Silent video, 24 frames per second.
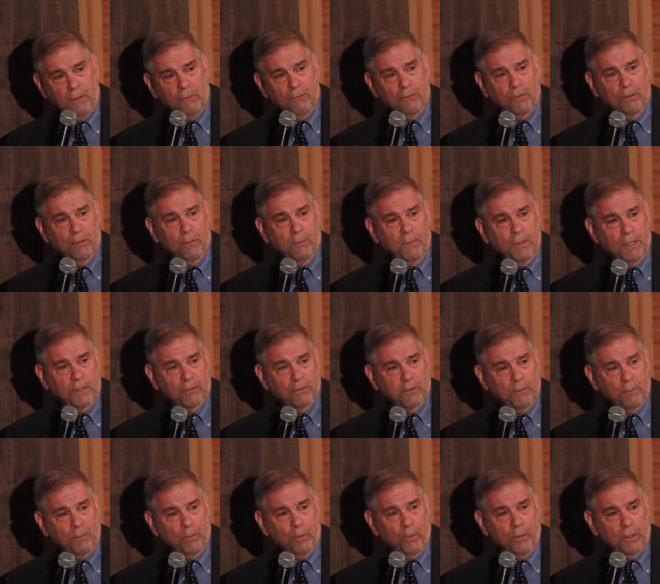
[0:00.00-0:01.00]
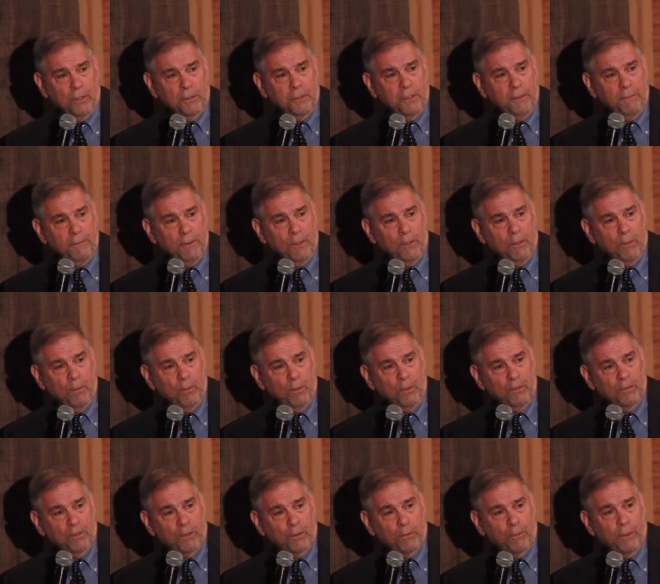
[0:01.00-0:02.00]
into the Muslim world, even though it
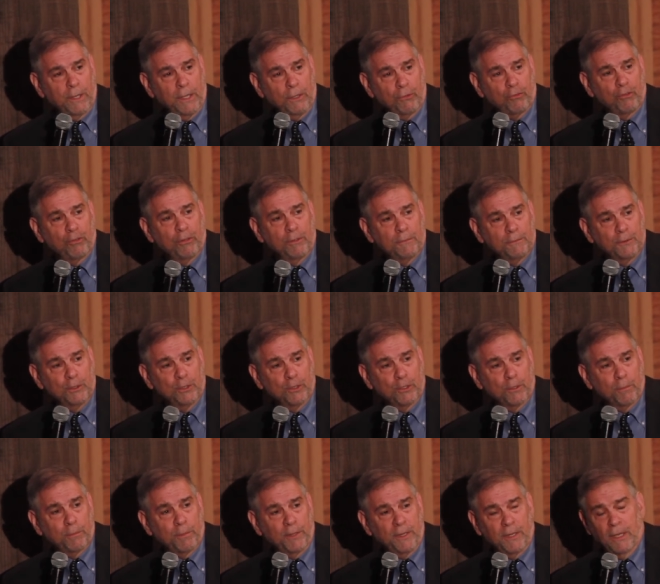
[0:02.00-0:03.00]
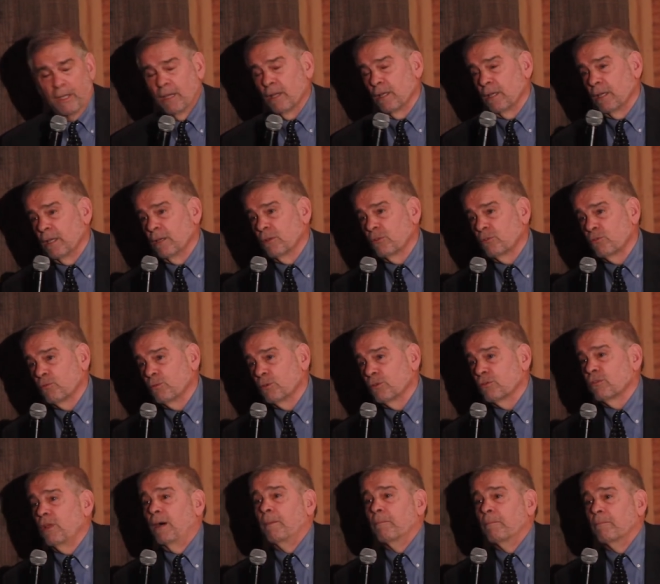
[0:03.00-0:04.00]
was a creation of Europe and alien to
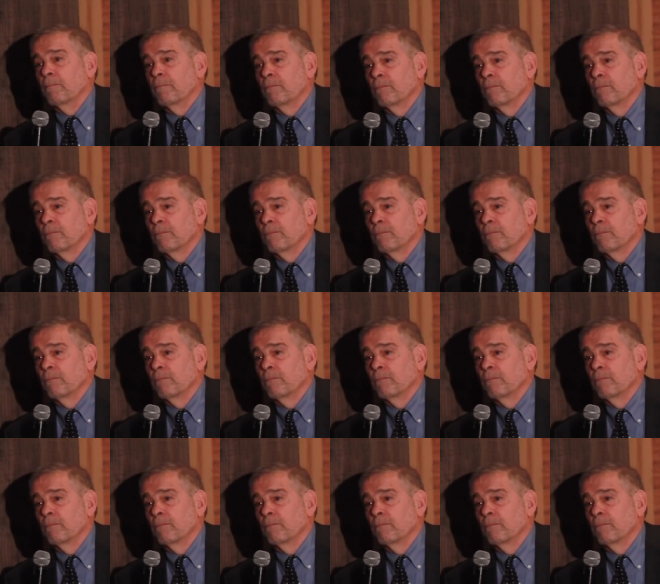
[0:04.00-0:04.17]
Islam.